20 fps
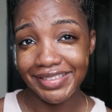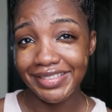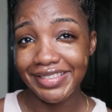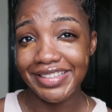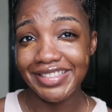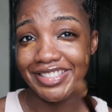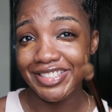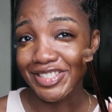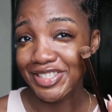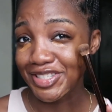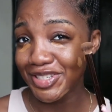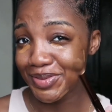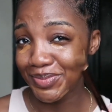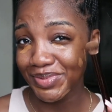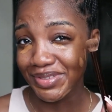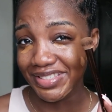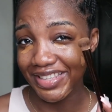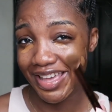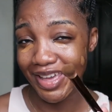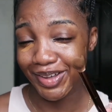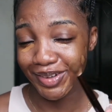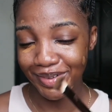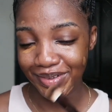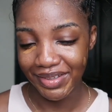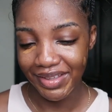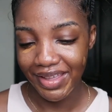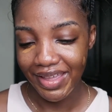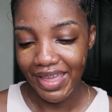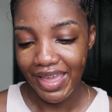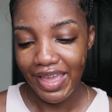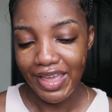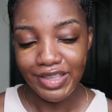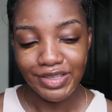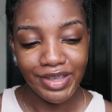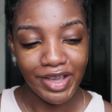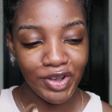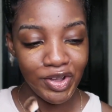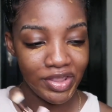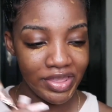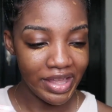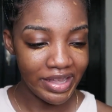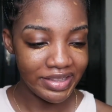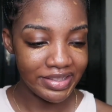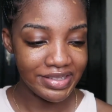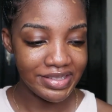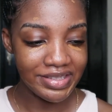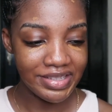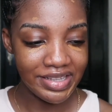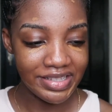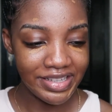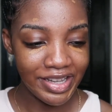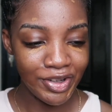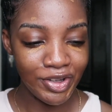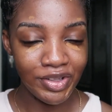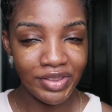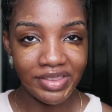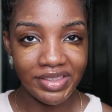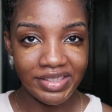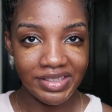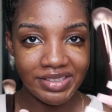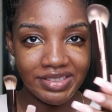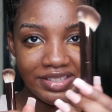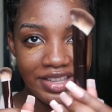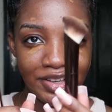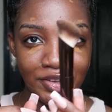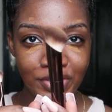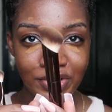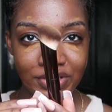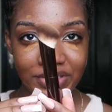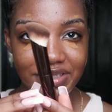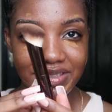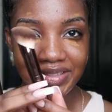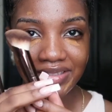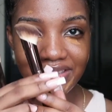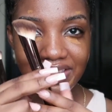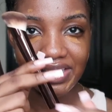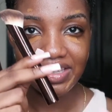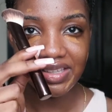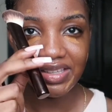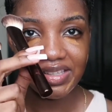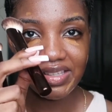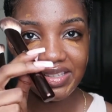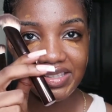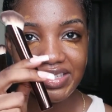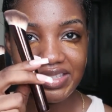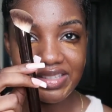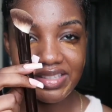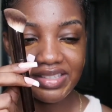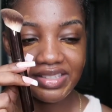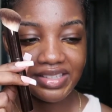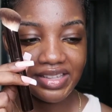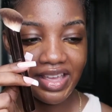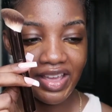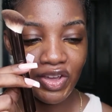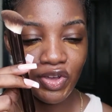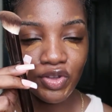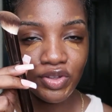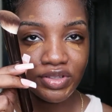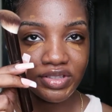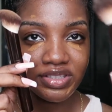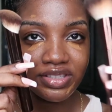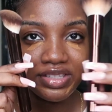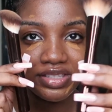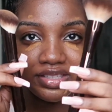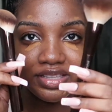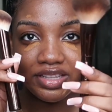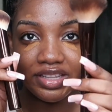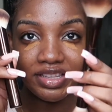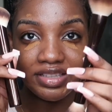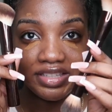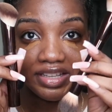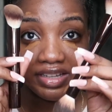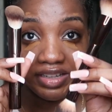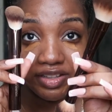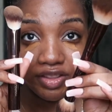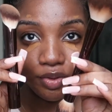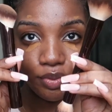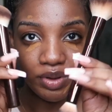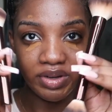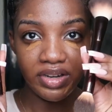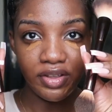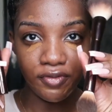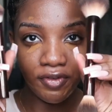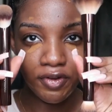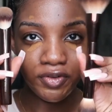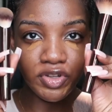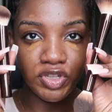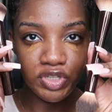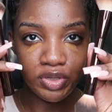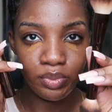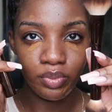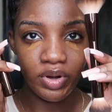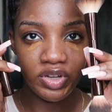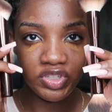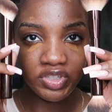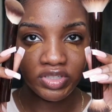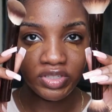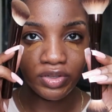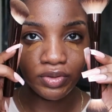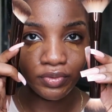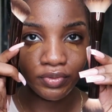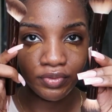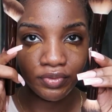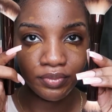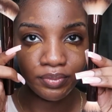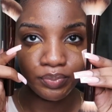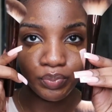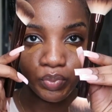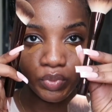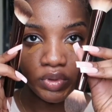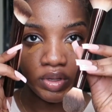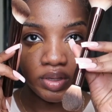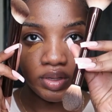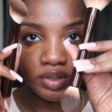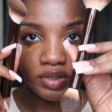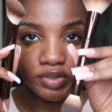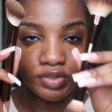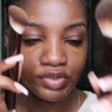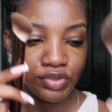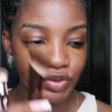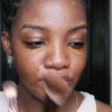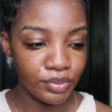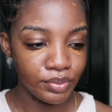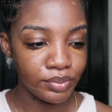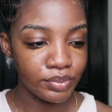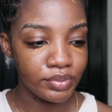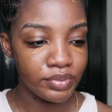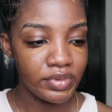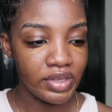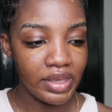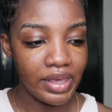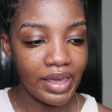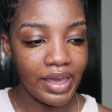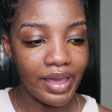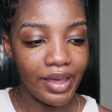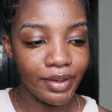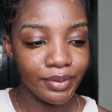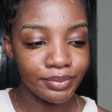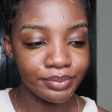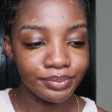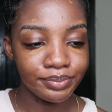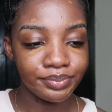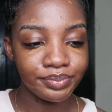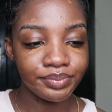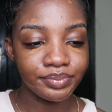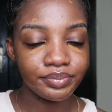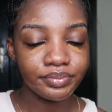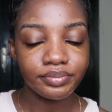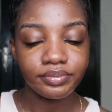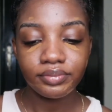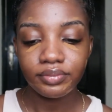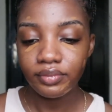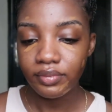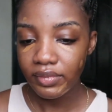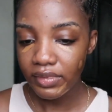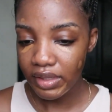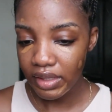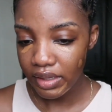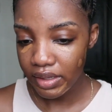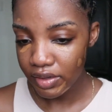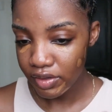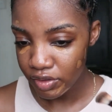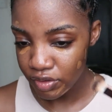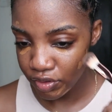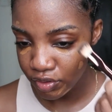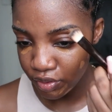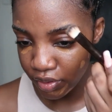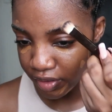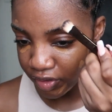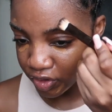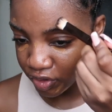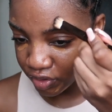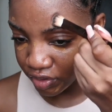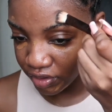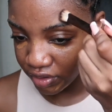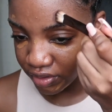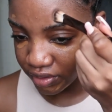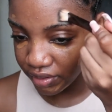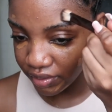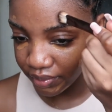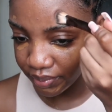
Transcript: this is cheap as hell. So I got like the set. I got this, I got this, I got this, and there's another one, the foundation brush itself. So yeah, so I just